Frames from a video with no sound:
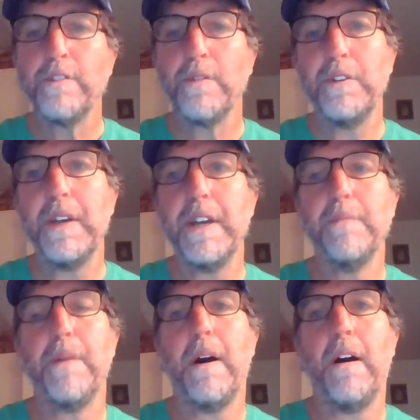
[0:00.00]
So when you hit
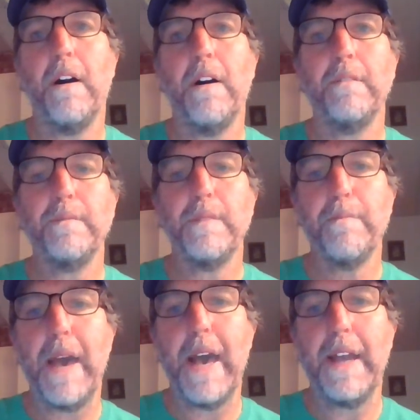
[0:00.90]
a ball, the
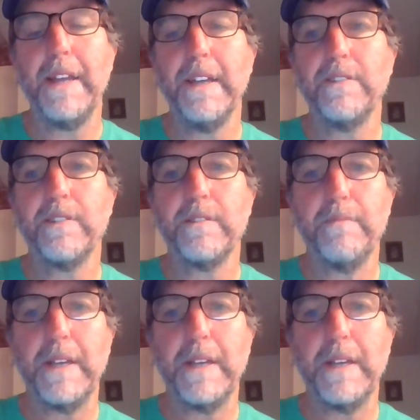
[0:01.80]
bat is